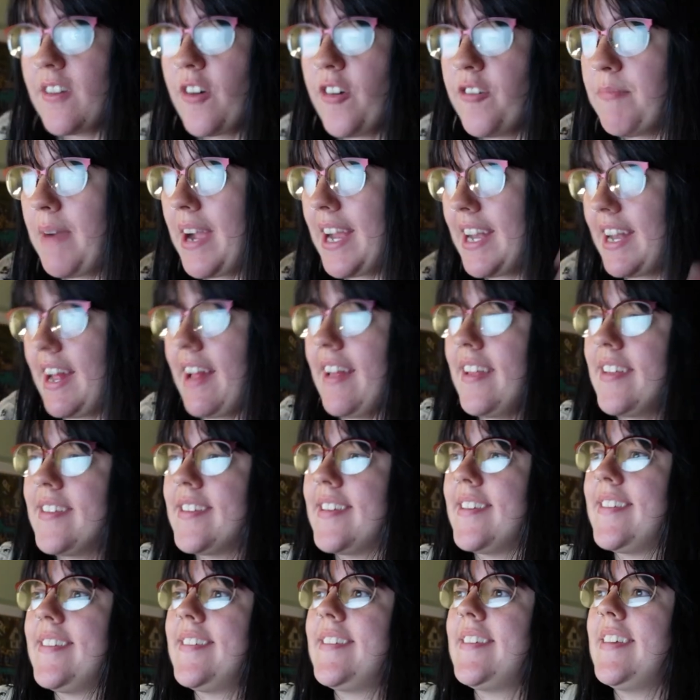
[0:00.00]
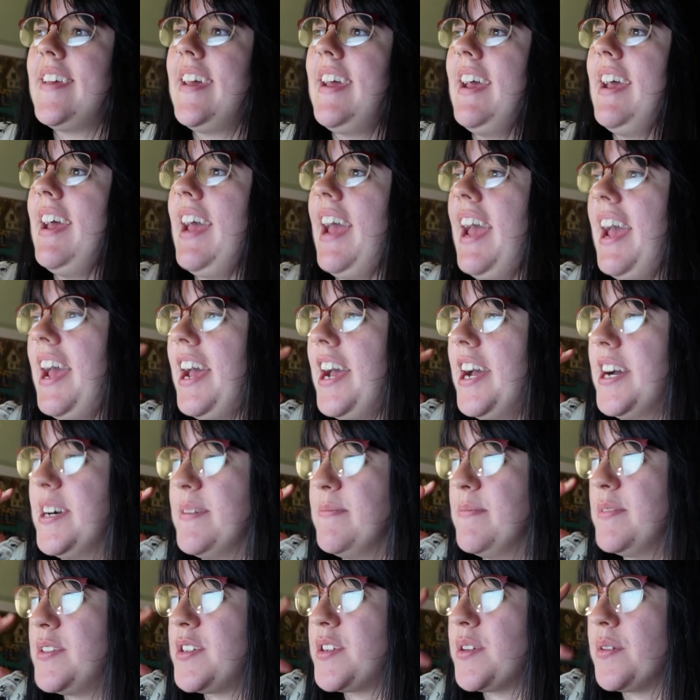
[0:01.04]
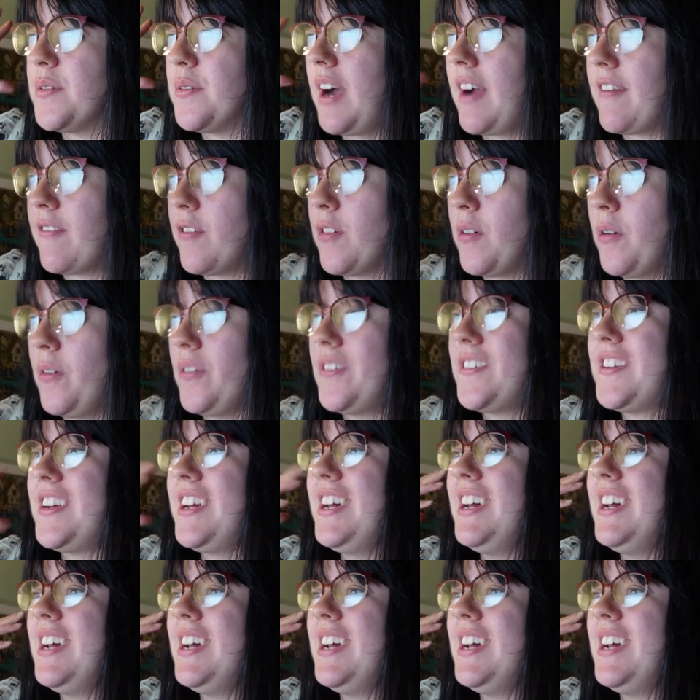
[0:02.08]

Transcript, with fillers: of my analysis. So I wrote,